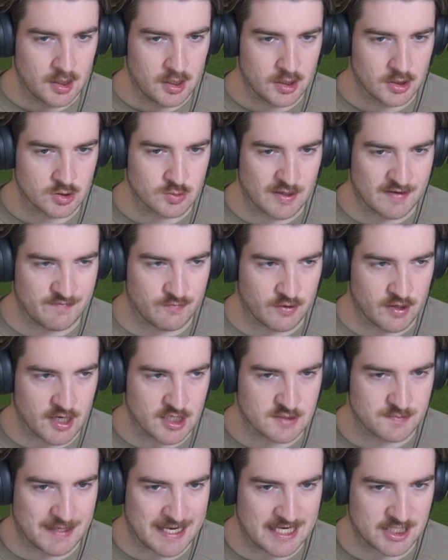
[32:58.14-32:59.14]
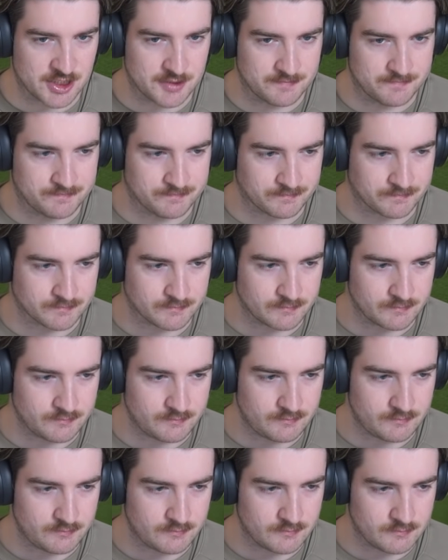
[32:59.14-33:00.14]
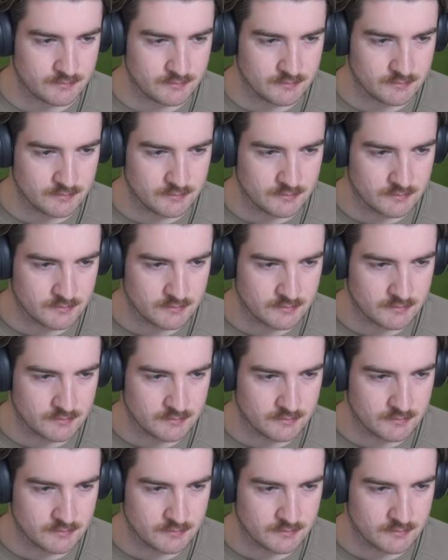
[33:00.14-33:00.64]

Little 24-yard splash. This one's your third.